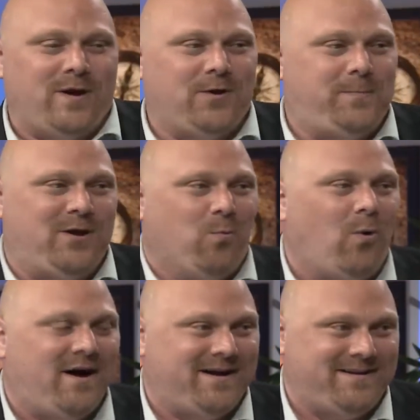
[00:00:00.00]
be
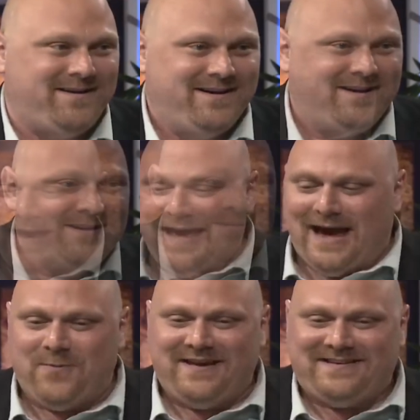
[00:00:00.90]
one.
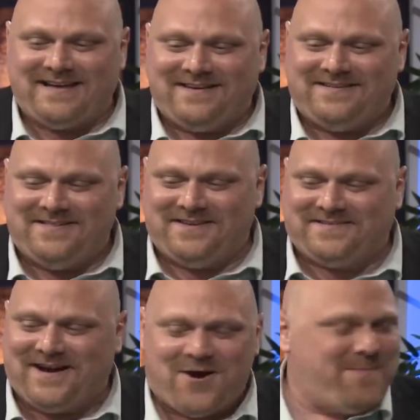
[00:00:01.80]
And when he says it in the
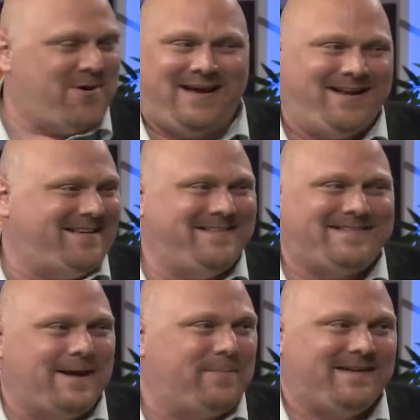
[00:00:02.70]
ceremony, he doesn't
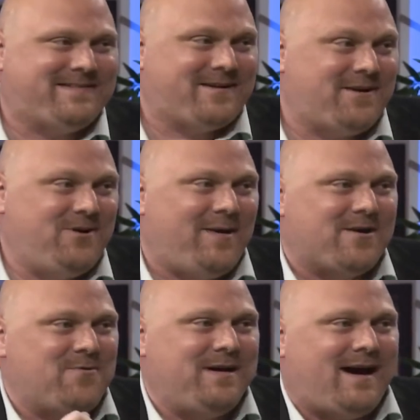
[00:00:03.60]
say, "Blessed are you,
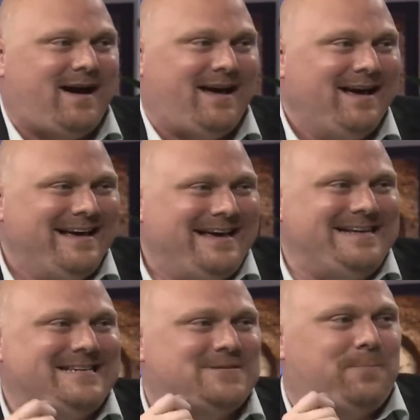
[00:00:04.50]
Adonai."
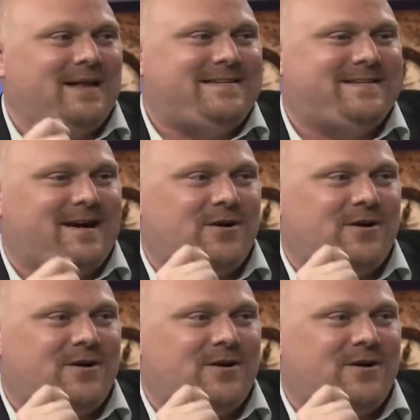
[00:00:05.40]
He says, "Blessed are